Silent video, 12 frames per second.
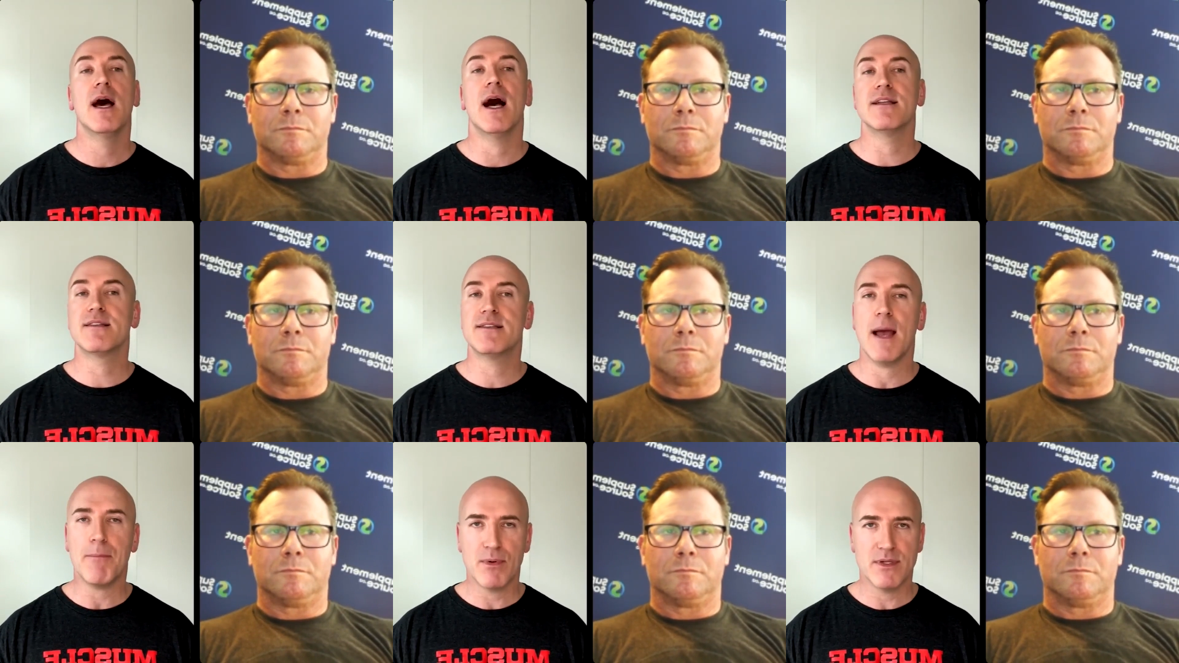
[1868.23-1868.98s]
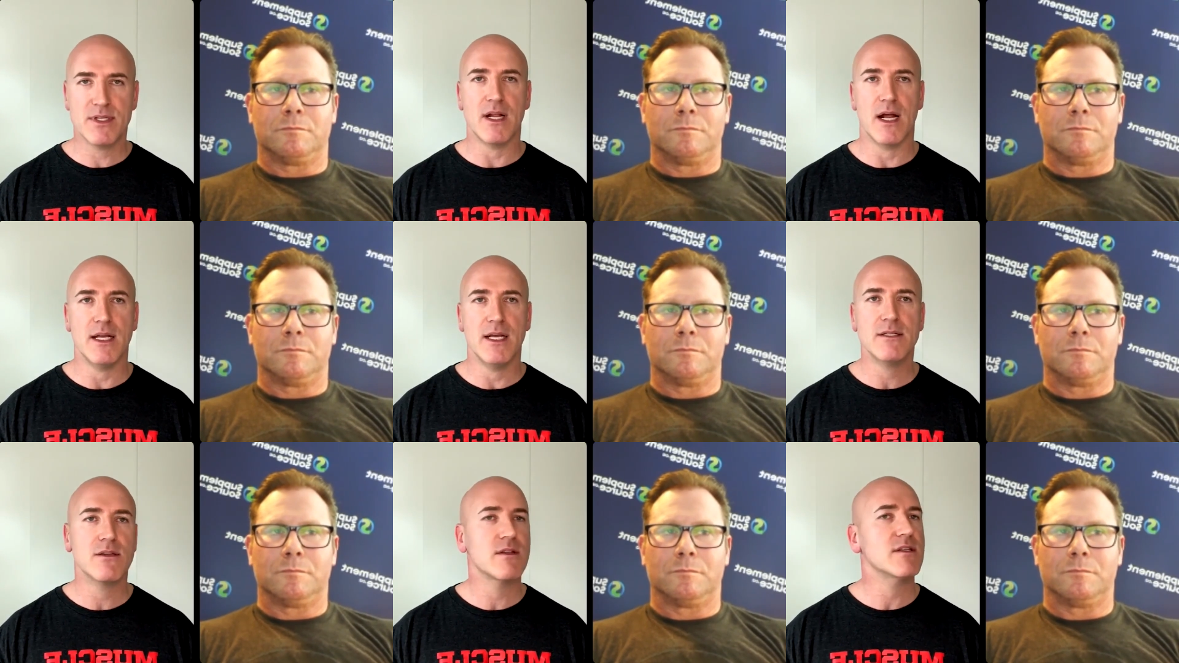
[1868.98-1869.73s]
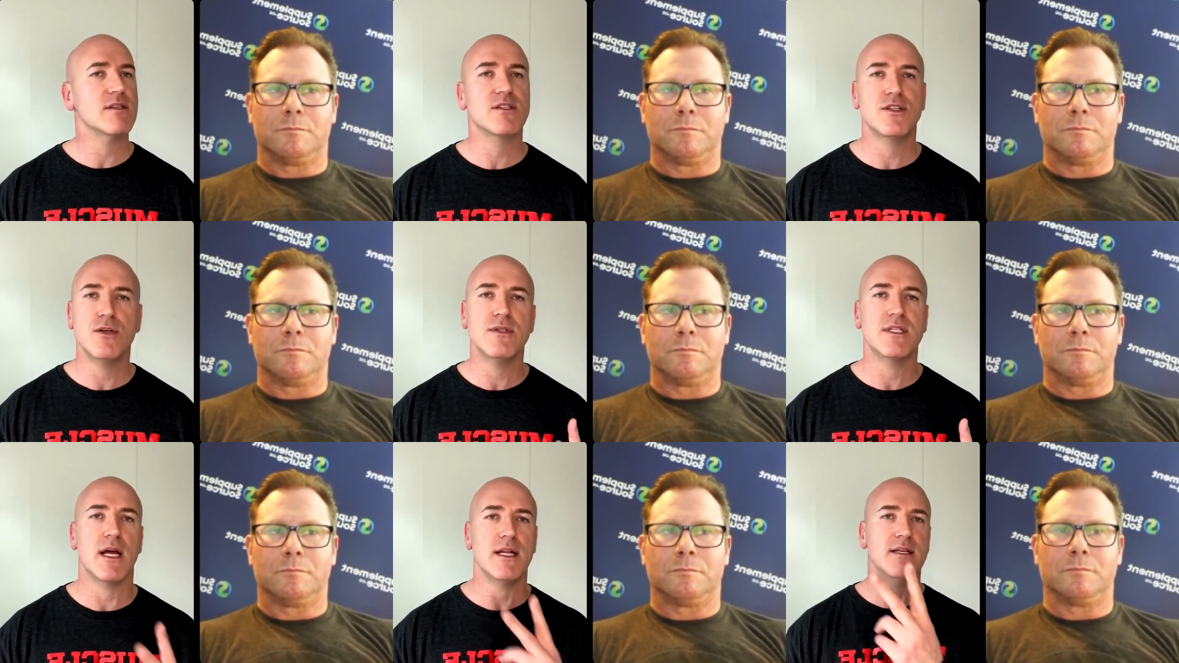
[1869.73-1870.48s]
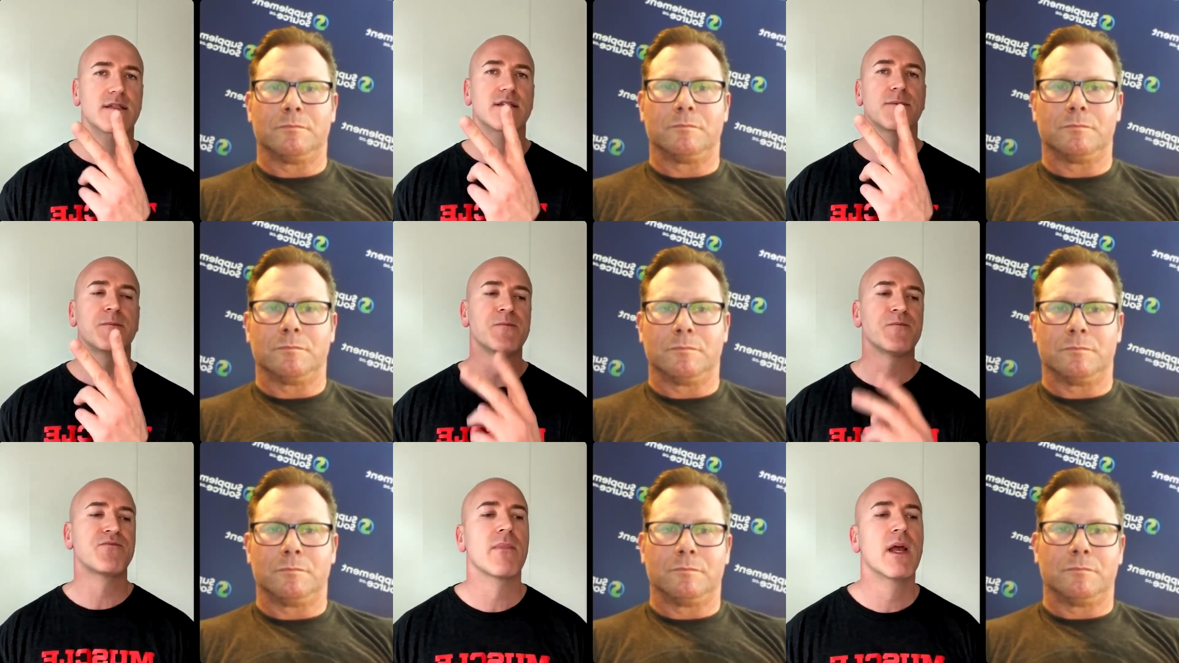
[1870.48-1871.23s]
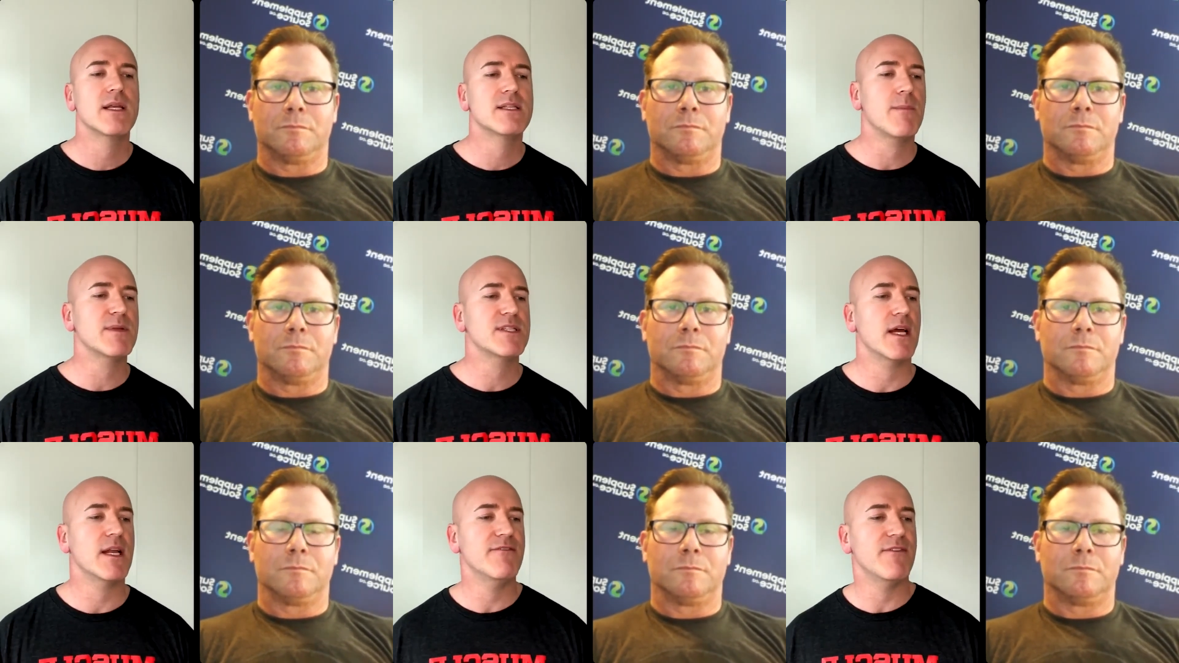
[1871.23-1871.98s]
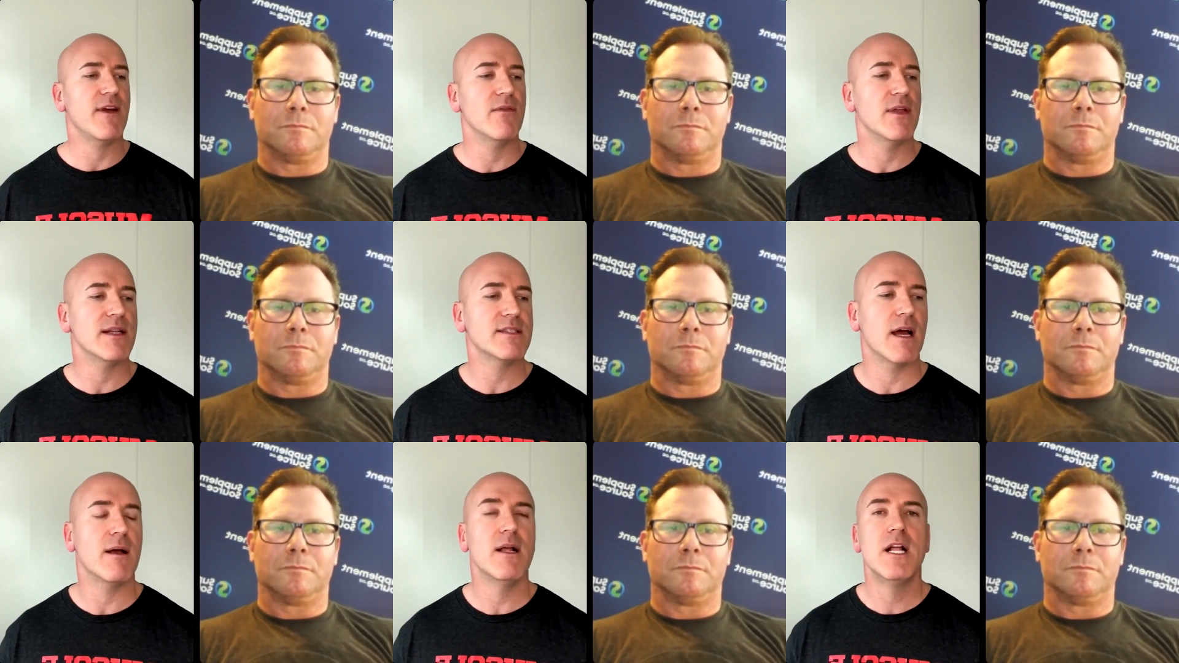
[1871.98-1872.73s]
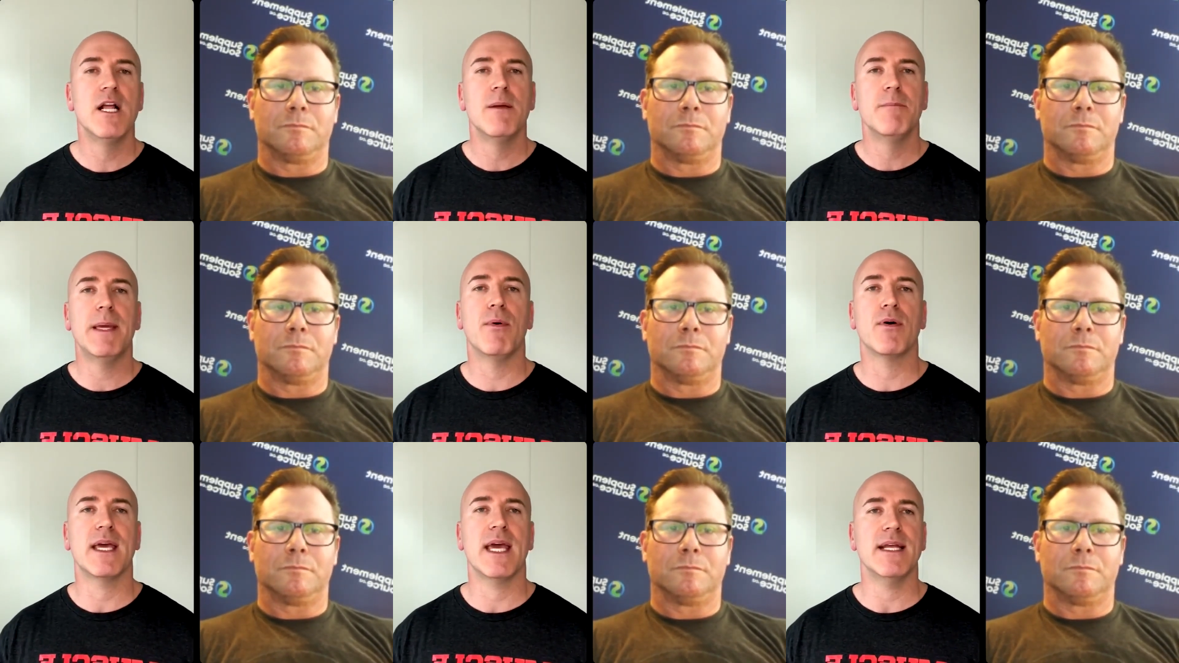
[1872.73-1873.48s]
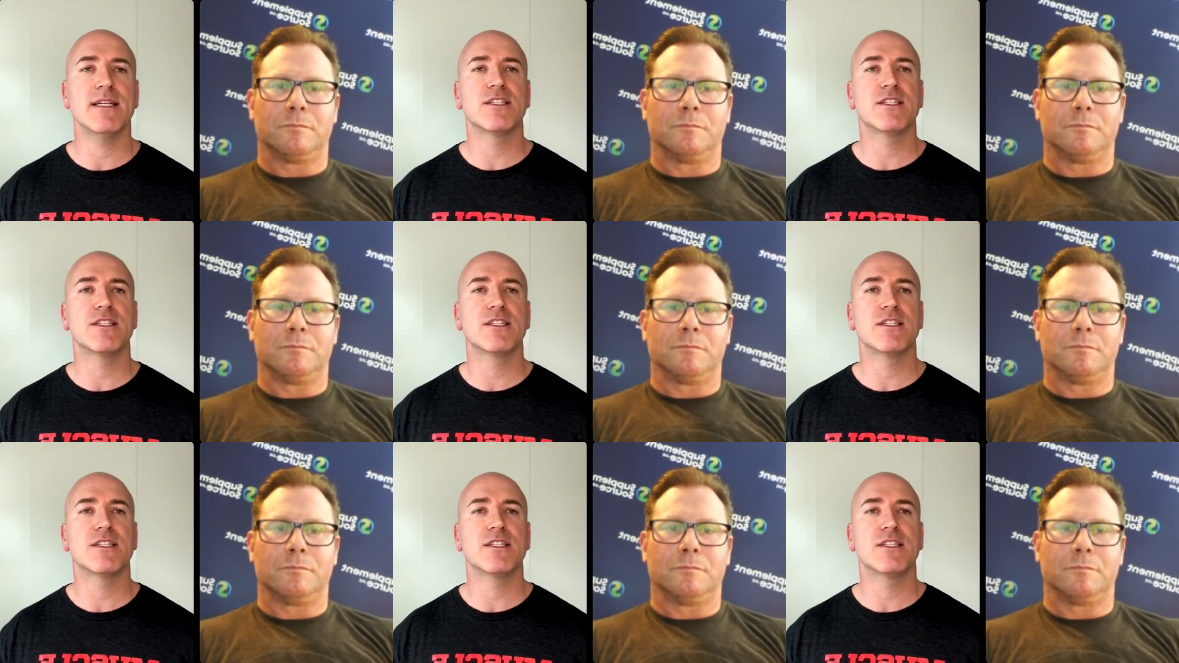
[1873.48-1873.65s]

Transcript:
Speaker 1: A separate study, so this is two studies, separate study found that uh, people gained